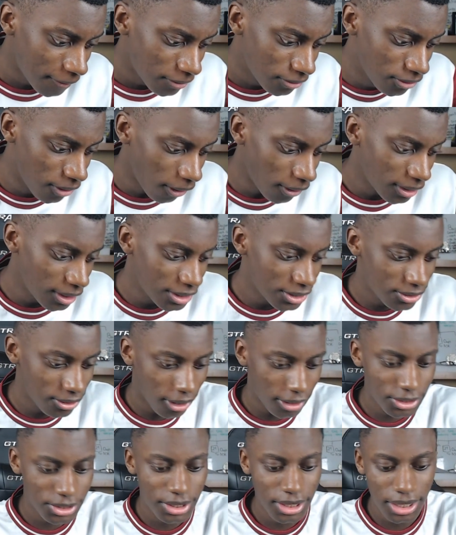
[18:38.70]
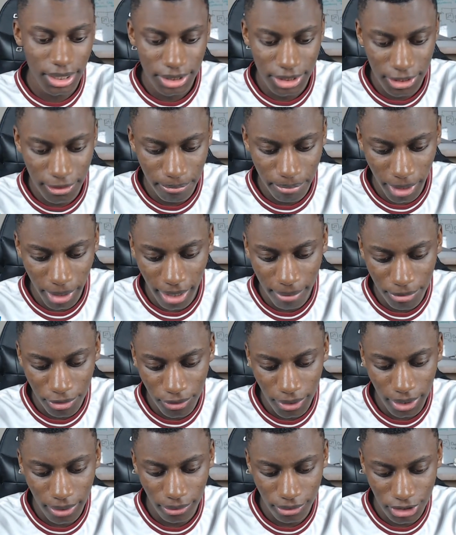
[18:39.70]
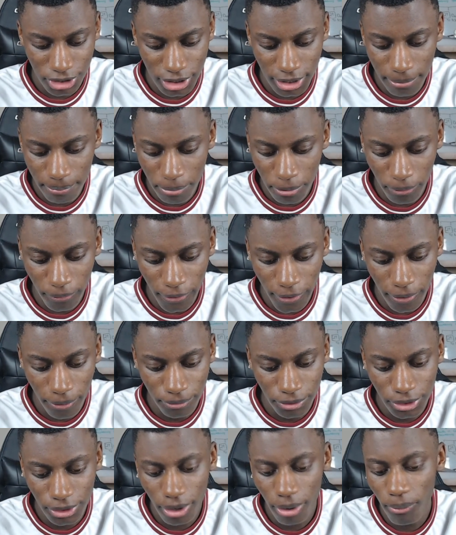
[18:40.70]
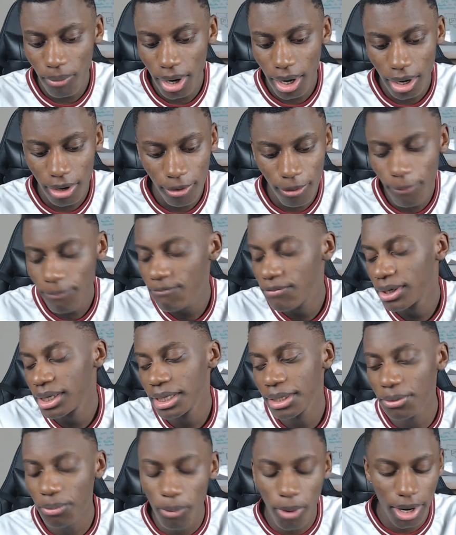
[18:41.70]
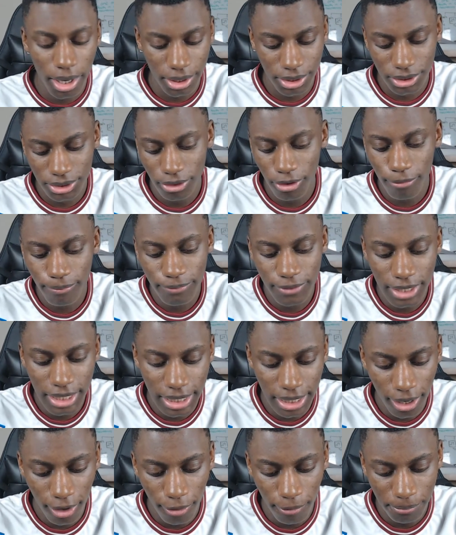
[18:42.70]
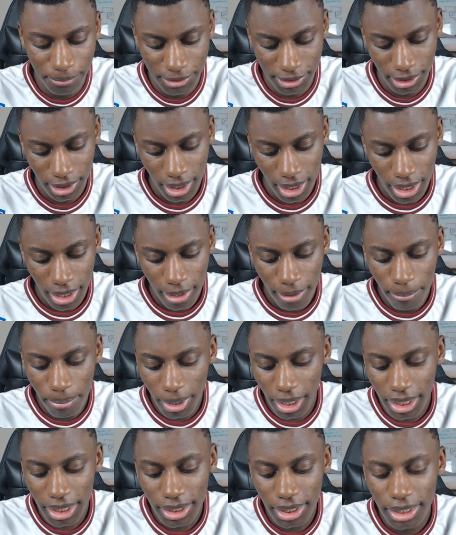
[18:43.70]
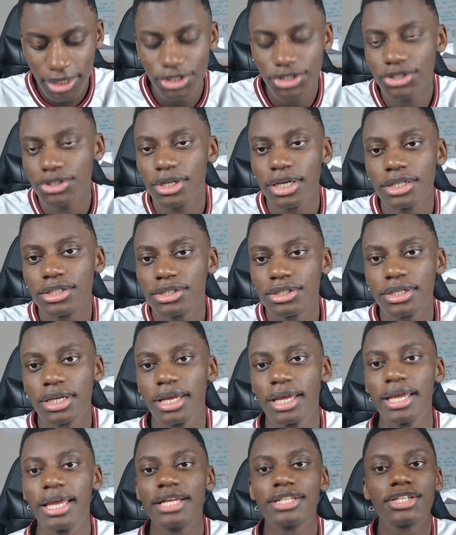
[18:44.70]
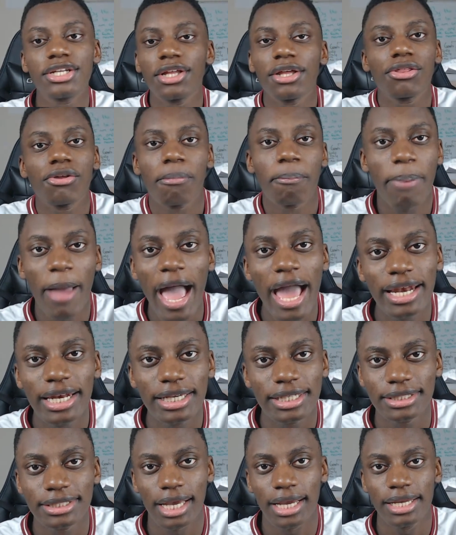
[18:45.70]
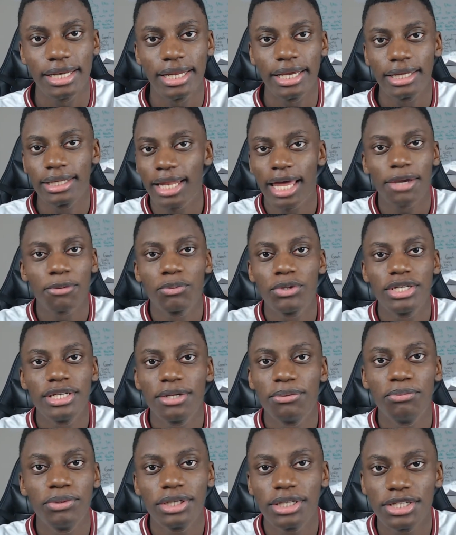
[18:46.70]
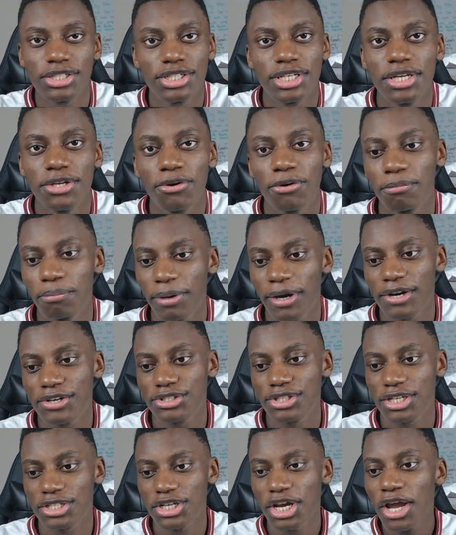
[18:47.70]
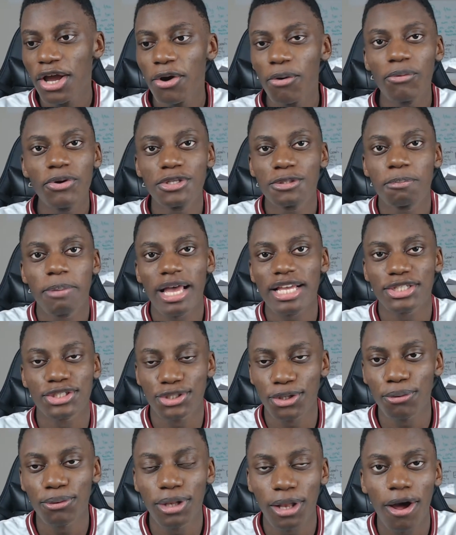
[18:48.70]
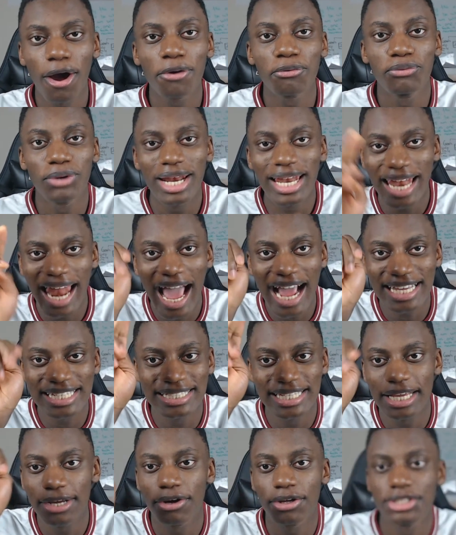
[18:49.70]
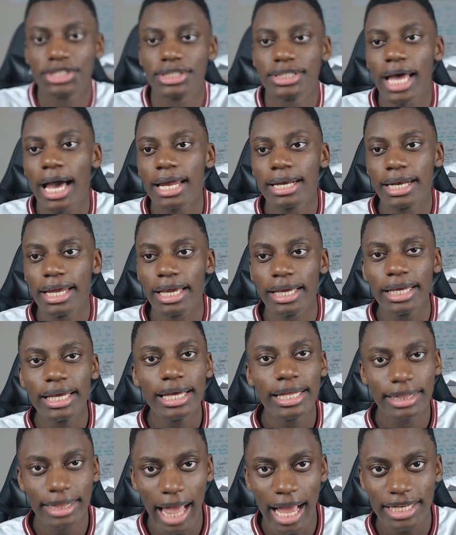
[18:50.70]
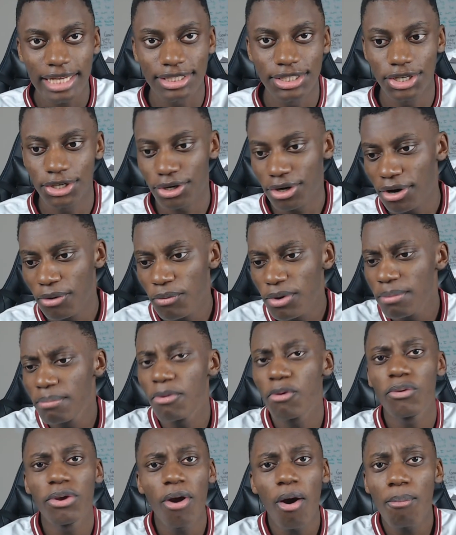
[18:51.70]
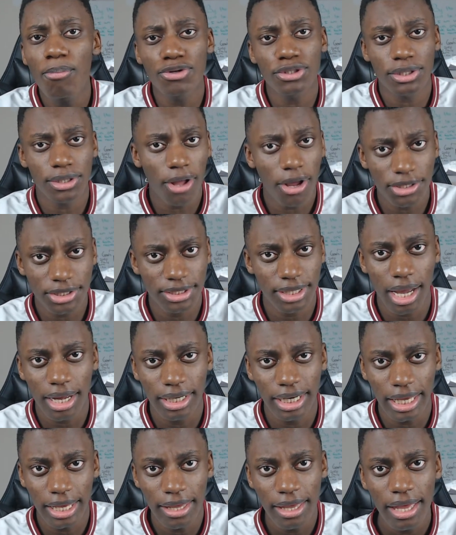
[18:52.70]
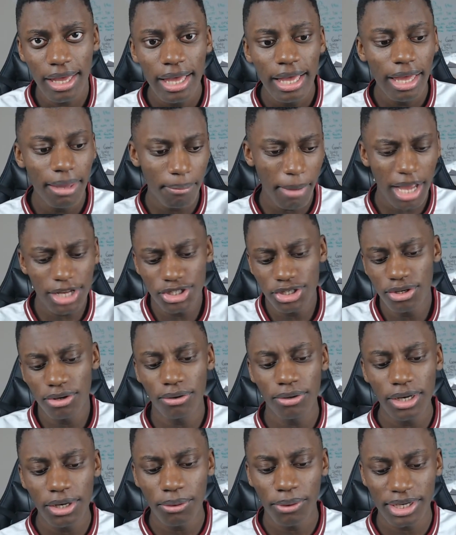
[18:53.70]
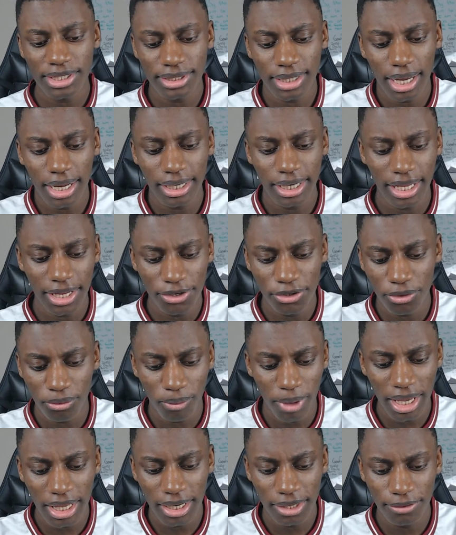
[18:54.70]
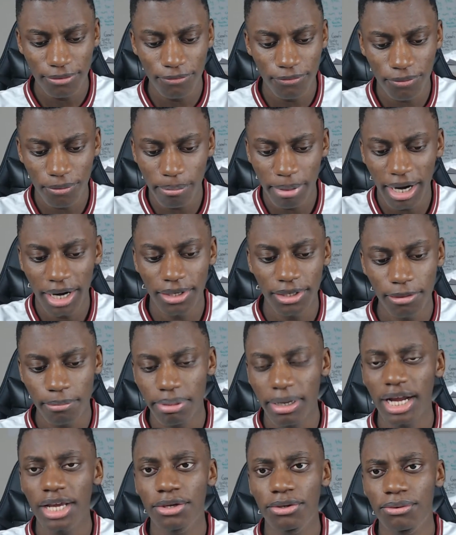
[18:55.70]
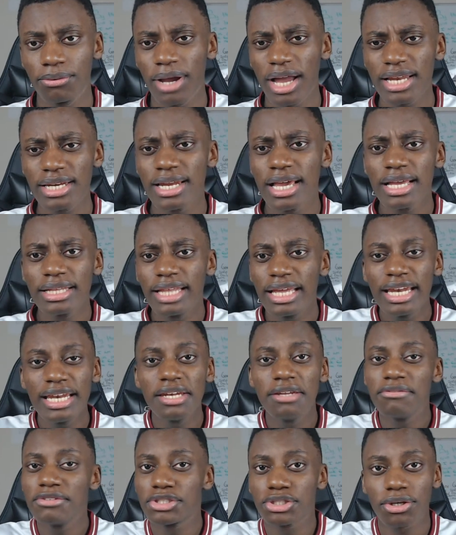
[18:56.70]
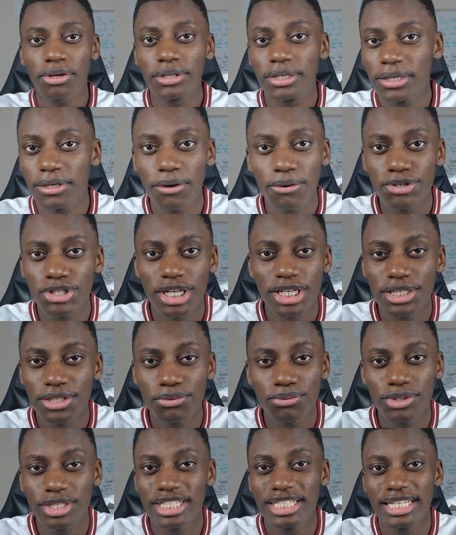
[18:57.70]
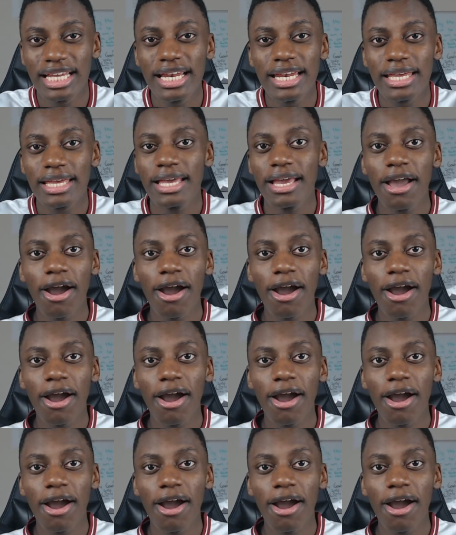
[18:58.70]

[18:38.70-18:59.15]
Douglas Costa to Bayern Munich on simple loan. You know what? Hopefully he works. Hopefully he helps. But it's another panic signing like we did with Coutinho and Perisic. We spent so long relaxing on Sané last year. We almost lost Sané. Imagine you're Leroy Sané and you're waiting for Bayern to buy you. And they didn't even start negotiations with City.